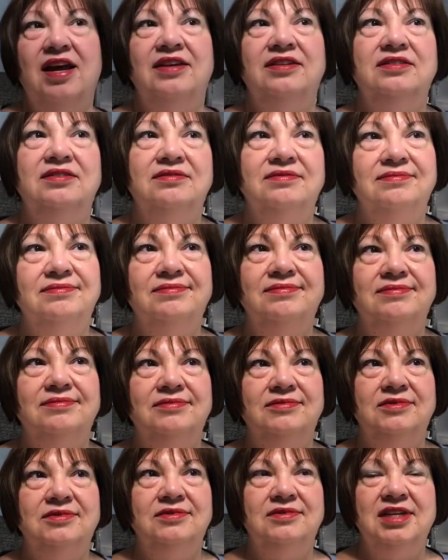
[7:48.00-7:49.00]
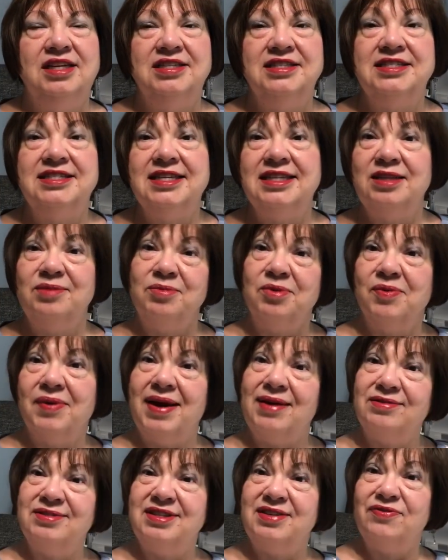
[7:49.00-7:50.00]
I can sit them
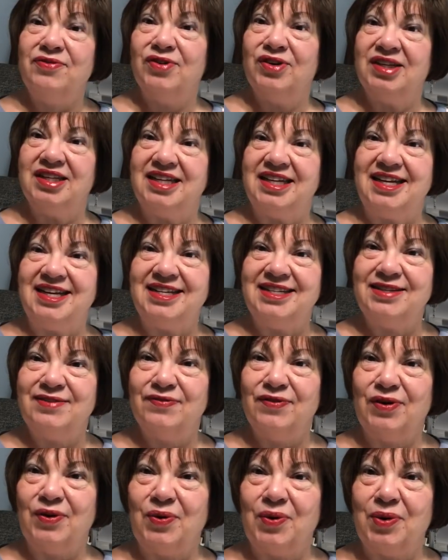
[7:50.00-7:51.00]
around differently in different